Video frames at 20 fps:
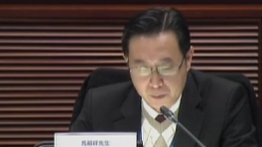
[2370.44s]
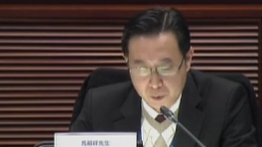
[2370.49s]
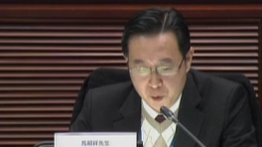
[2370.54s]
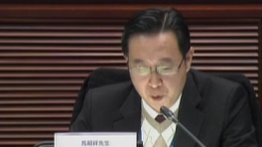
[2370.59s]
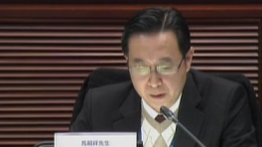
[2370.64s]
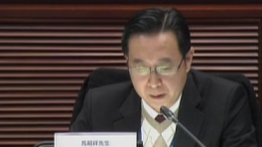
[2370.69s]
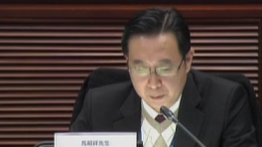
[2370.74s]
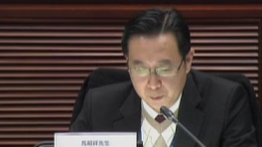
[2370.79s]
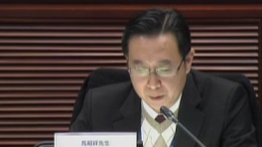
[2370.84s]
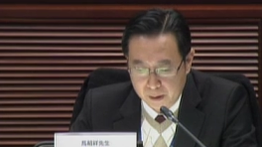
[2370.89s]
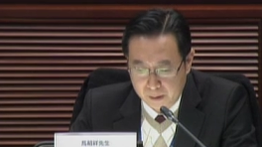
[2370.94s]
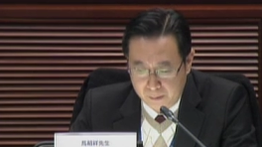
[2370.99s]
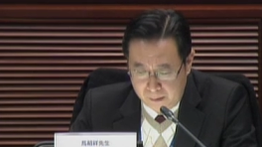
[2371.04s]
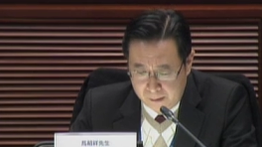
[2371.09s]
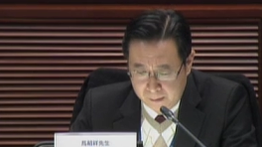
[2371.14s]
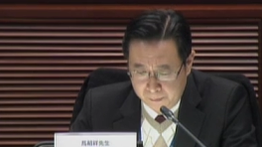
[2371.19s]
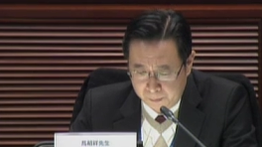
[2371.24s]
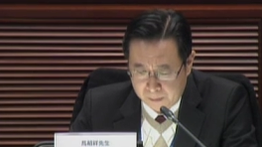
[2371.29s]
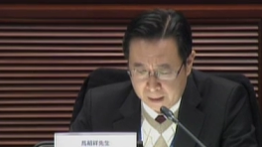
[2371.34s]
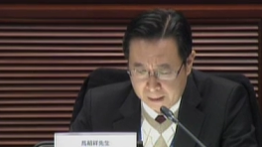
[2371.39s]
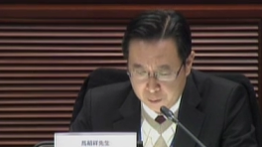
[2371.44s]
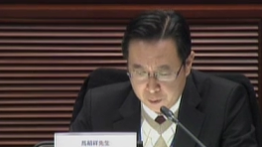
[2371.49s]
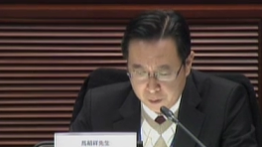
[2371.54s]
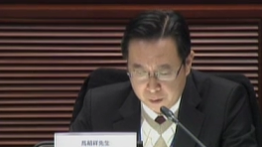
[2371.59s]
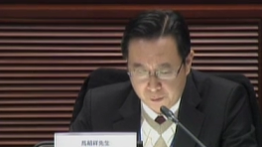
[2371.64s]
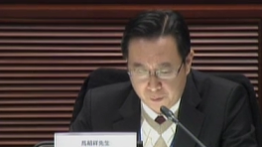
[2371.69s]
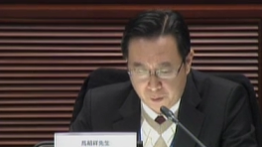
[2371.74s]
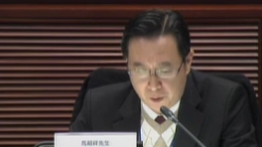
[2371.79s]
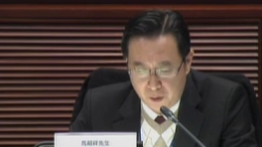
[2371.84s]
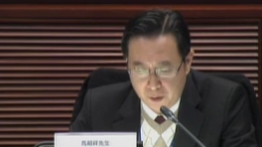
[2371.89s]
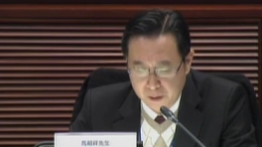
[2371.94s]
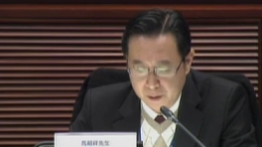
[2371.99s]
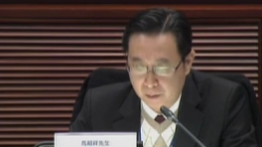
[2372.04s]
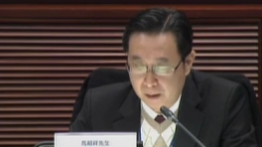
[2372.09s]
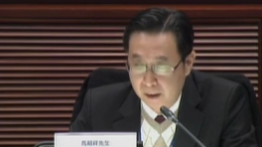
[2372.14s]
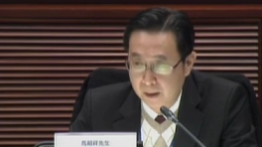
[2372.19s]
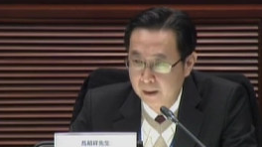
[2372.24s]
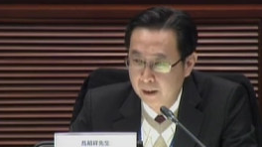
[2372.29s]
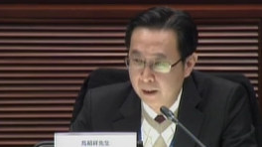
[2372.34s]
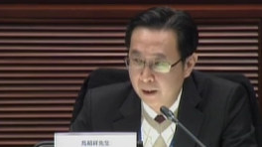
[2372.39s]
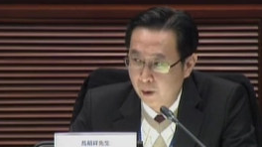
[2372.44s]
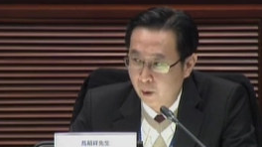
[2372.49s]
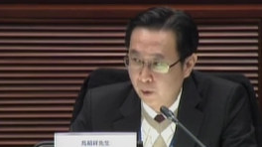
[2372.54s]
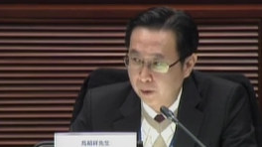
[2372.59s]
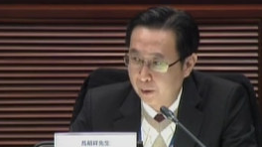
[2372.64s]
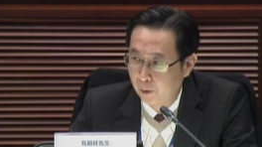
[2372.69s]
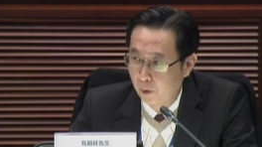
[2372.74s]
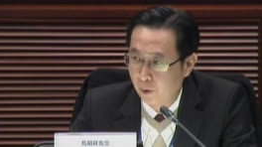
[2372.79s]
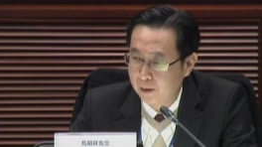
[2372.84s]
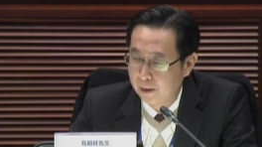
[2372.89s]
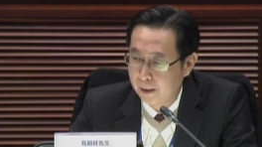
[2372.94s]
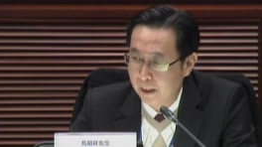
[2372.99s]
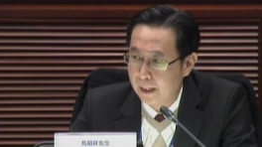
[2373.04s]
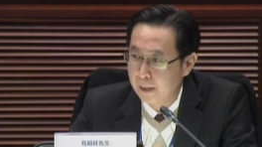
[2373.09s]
redevelopment potential with the HS.